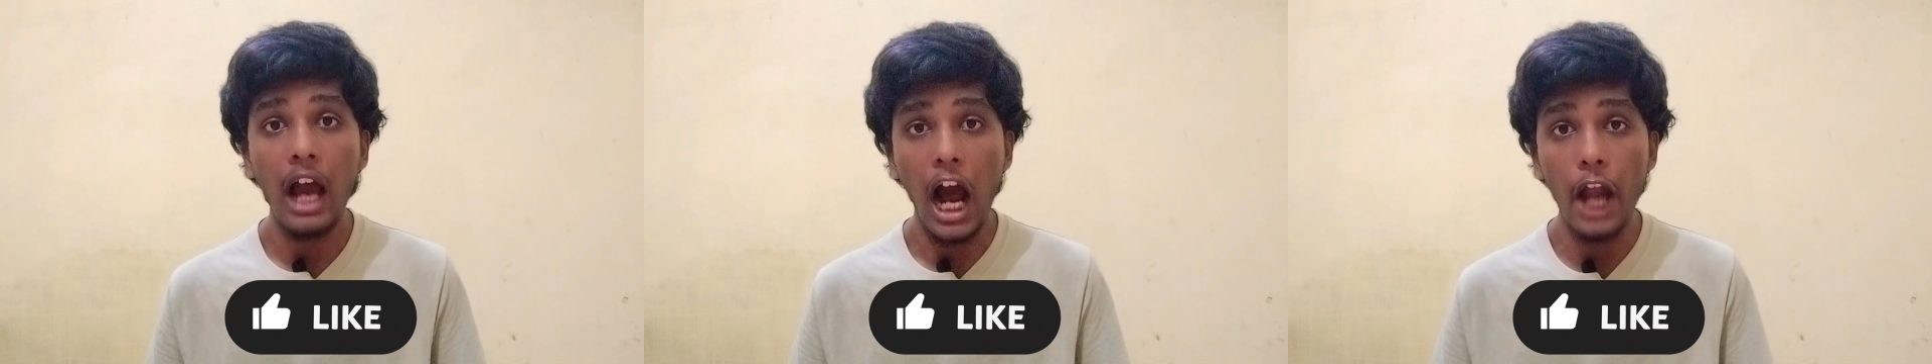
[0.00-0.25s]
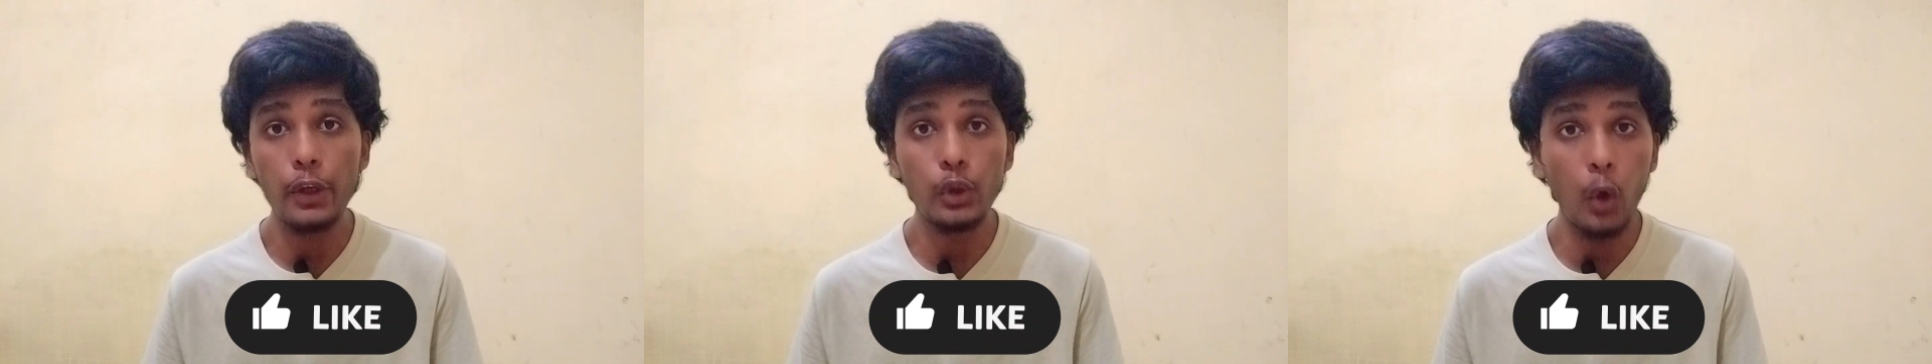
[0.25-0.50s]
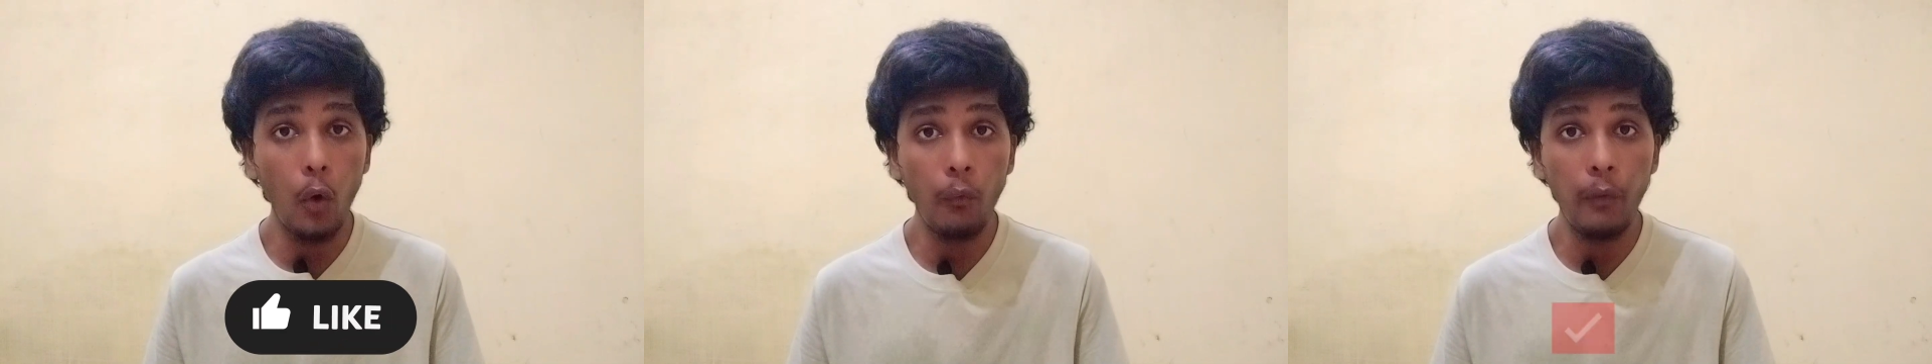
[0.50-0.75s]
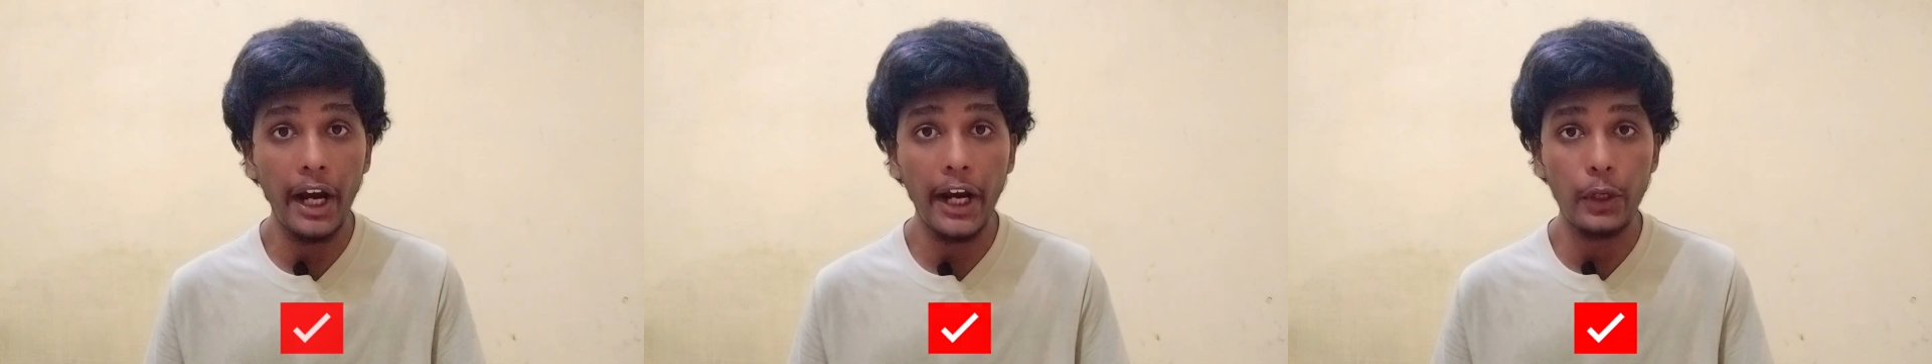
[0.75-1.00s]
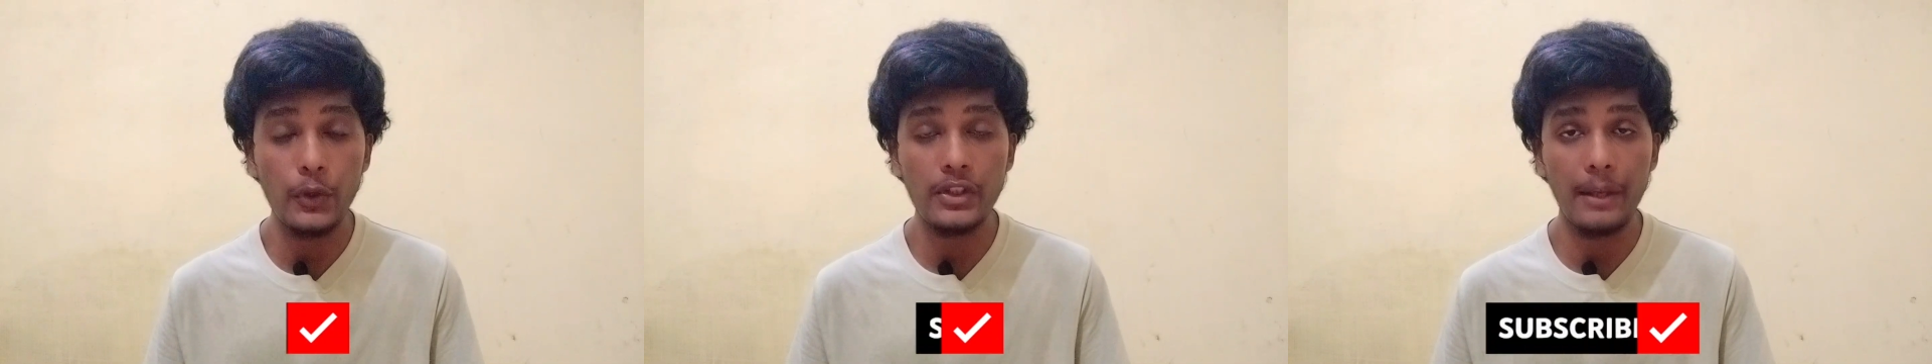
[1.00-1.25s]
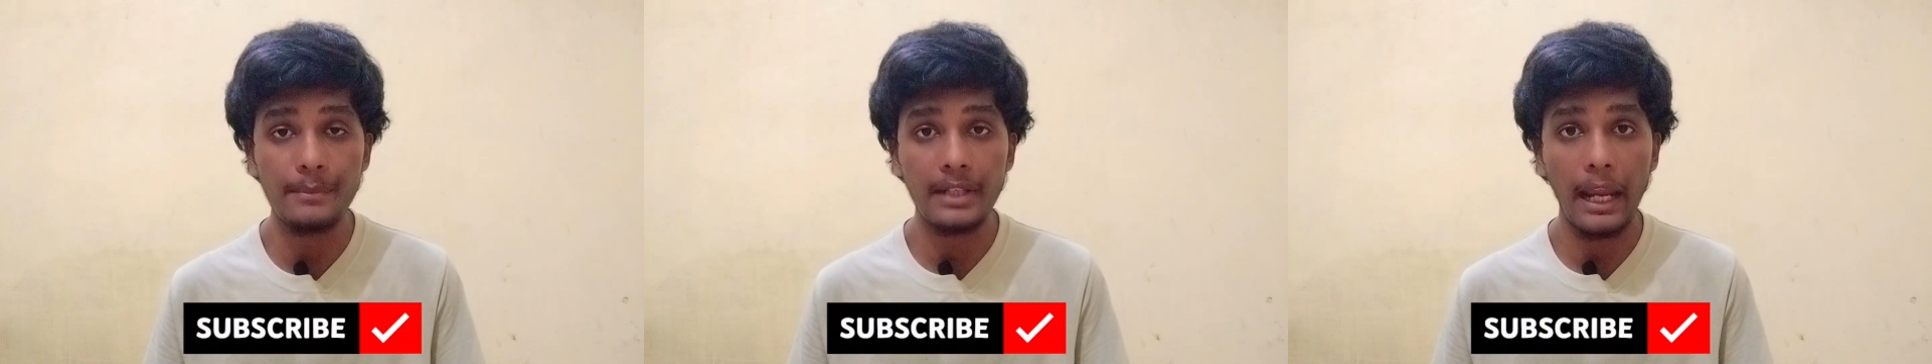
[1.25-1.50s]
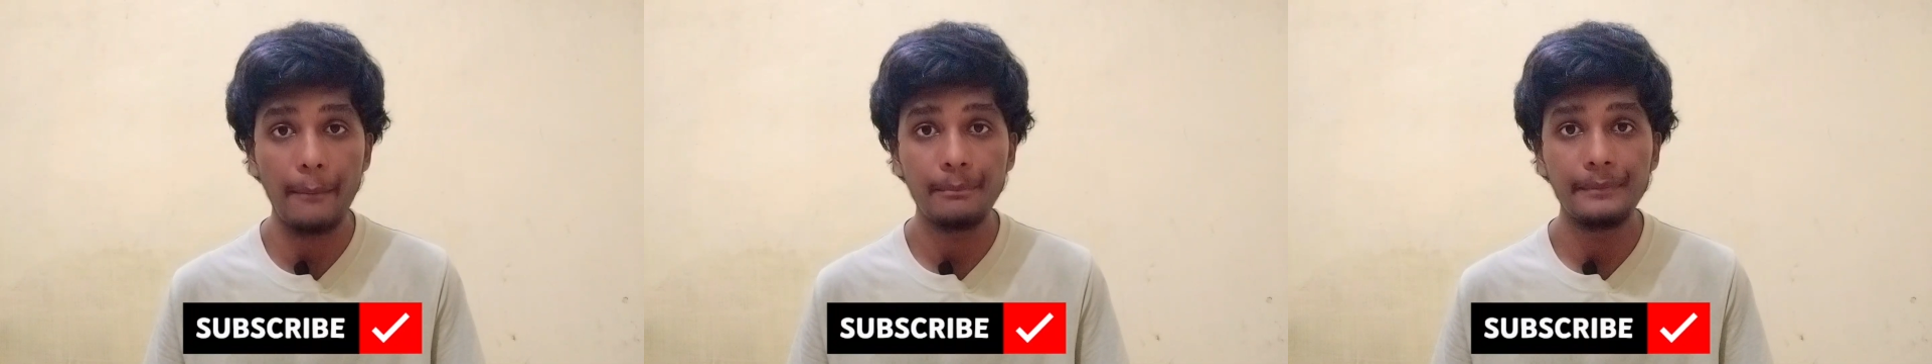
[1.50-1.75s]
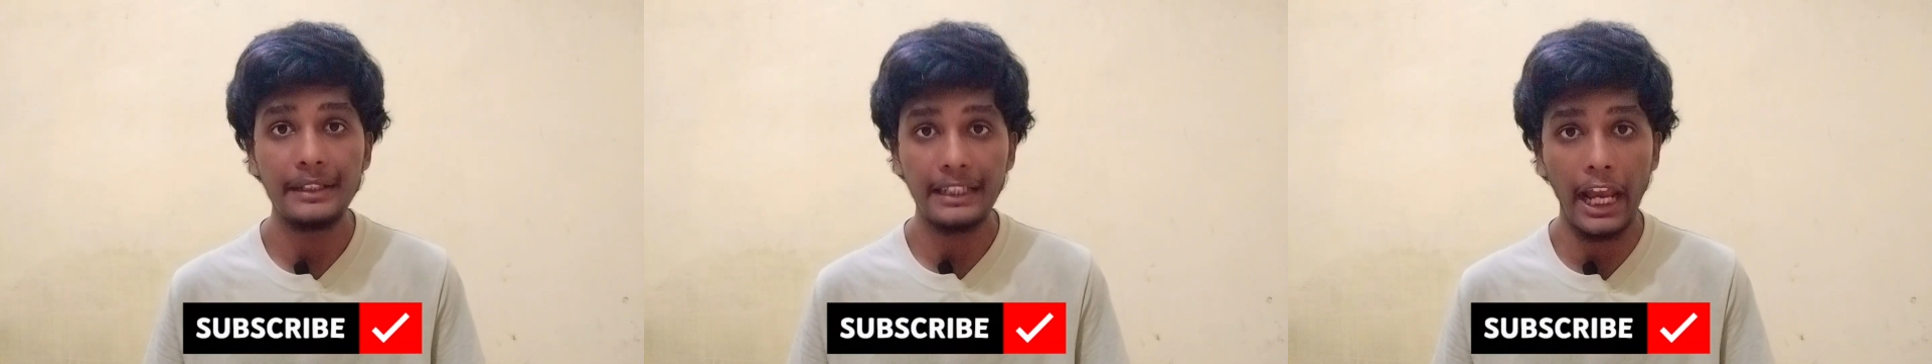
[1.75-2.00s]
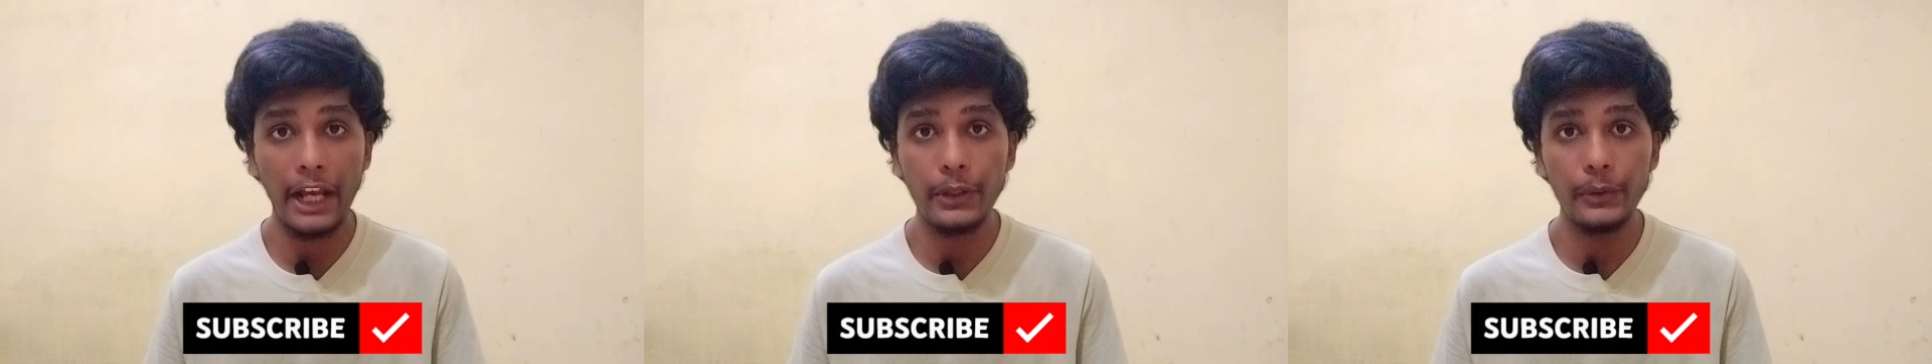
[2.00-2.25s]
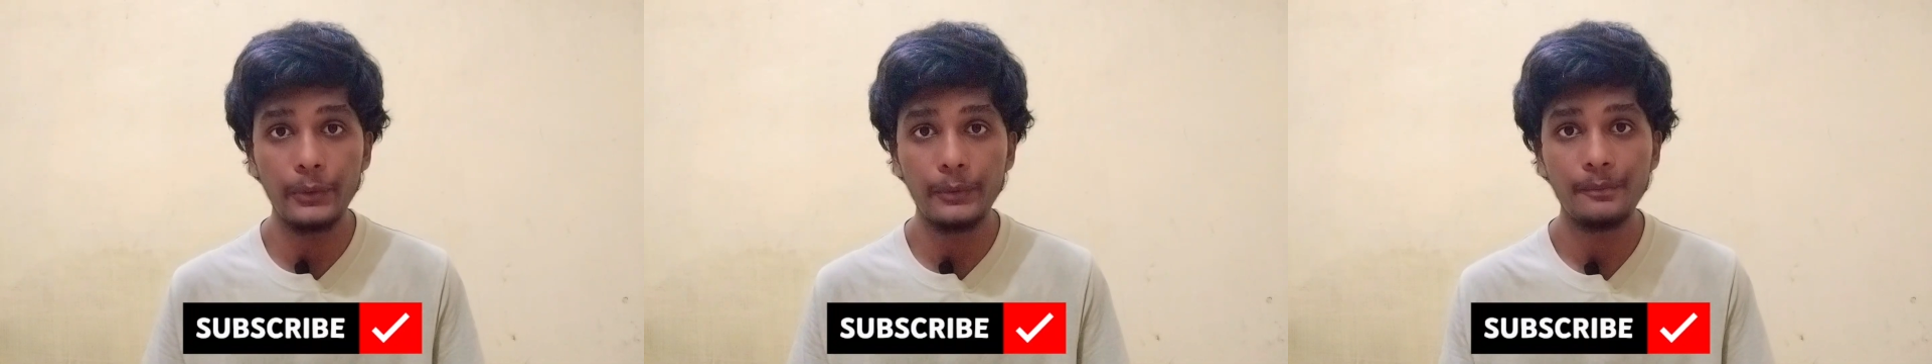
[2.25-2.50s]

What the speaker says: and don't forget to subscribe. Thank you.